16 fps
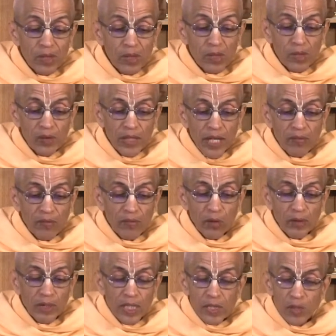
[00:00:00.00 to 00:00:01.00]
so
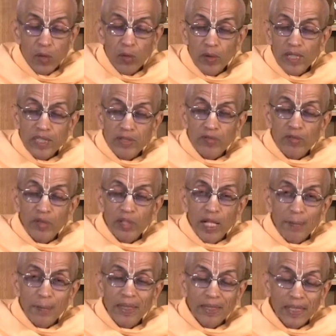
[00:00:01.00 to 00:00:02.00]
therefore there is no reason for
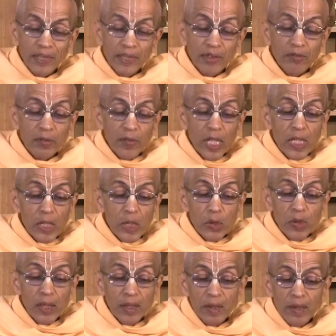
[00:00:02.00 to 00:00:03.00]
lamentation for
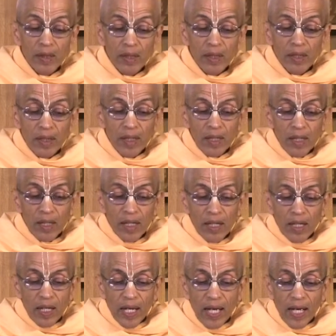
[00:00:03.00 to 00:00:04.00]
Arjuna
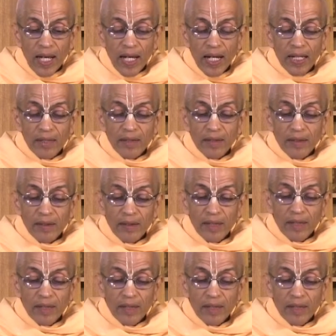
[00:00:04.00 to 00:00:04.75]
and